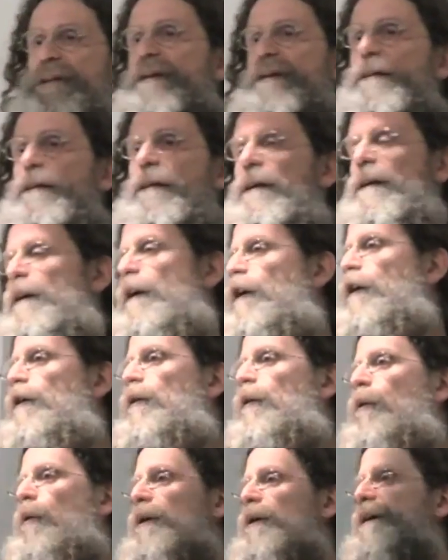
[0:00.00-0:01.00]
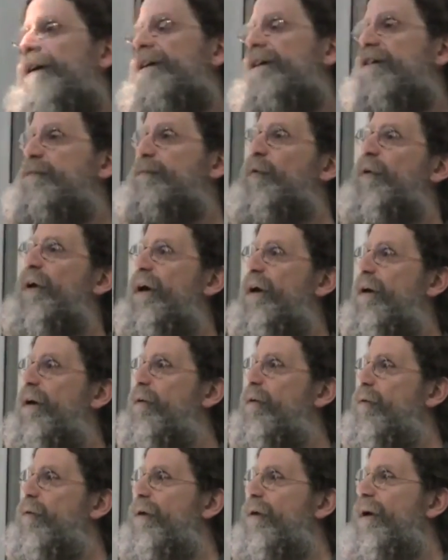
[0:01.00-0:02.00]
in the organismal
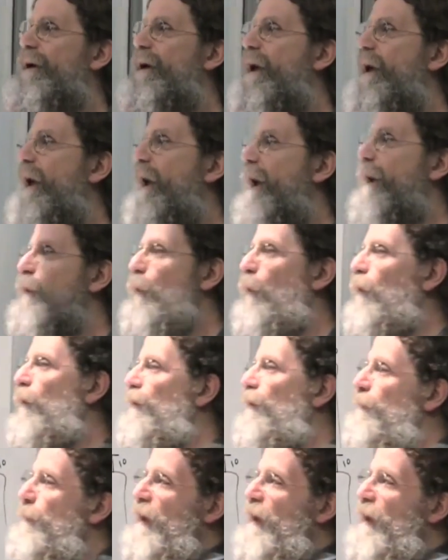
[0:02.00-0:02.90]
category, and all the